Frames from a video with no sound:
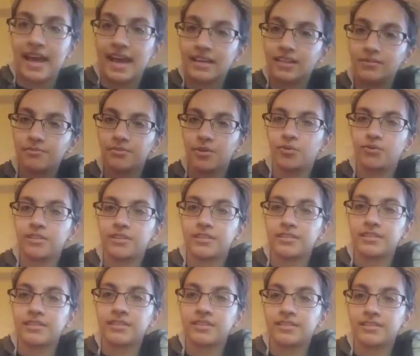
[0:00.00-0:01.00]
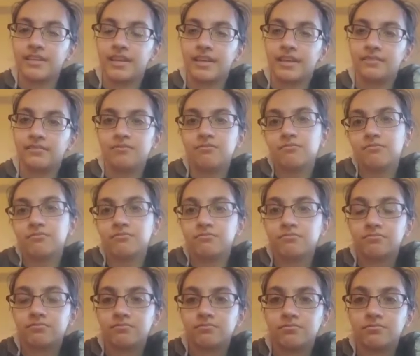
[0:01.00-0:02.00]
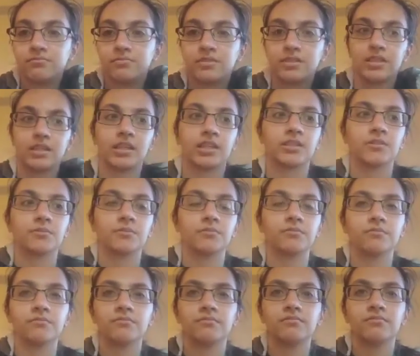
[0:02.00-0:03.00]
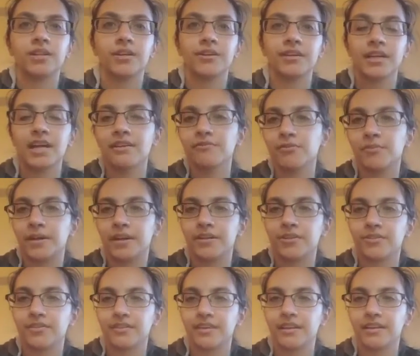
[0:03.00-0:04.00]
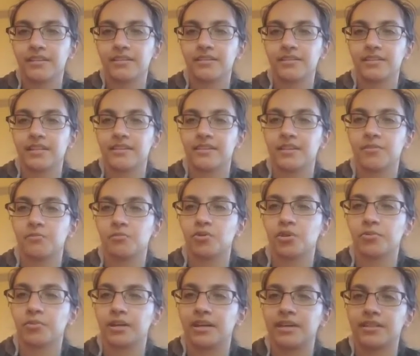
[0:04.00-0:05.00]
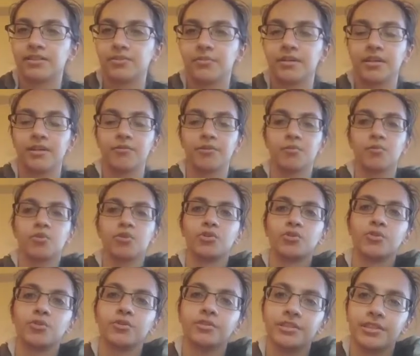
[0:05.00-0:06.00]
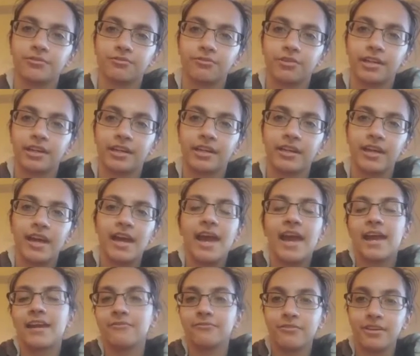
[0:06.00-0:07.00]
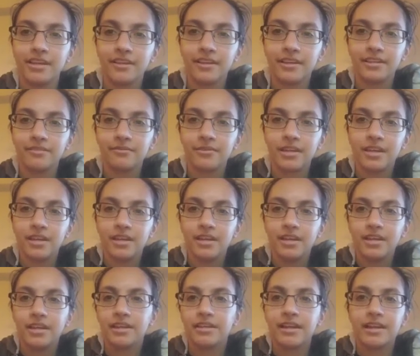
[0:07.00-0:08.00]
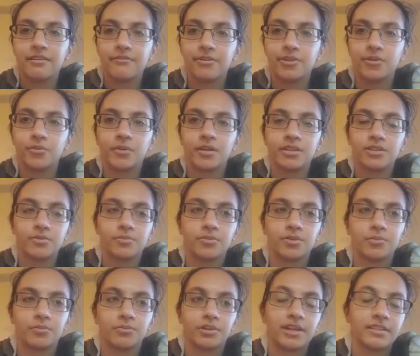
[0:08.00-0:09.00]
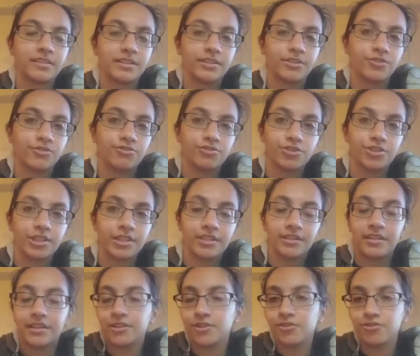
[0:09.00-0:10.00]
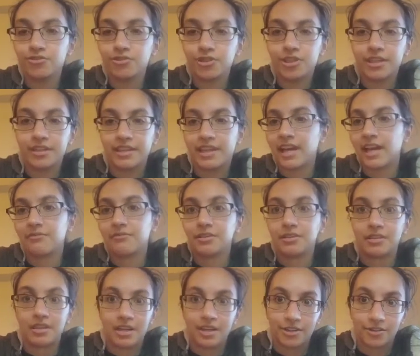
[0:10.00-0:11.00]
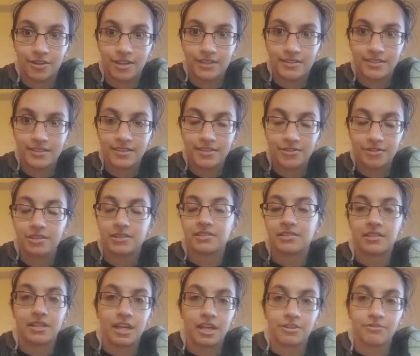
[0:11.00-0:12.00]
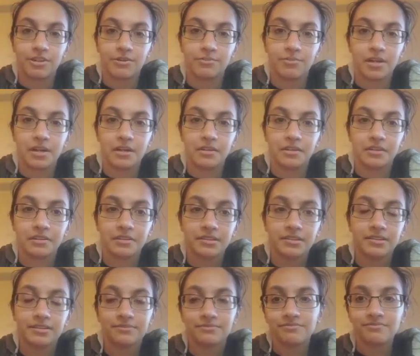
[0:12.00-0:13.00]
added bonus is that, I mean, kind of a minor thing, because I think more brands are becoming more cruelty-free and vegan. Again, if you don't want to support brands like Neutrogena, they have a lot of great sunscreens, a lot of great products.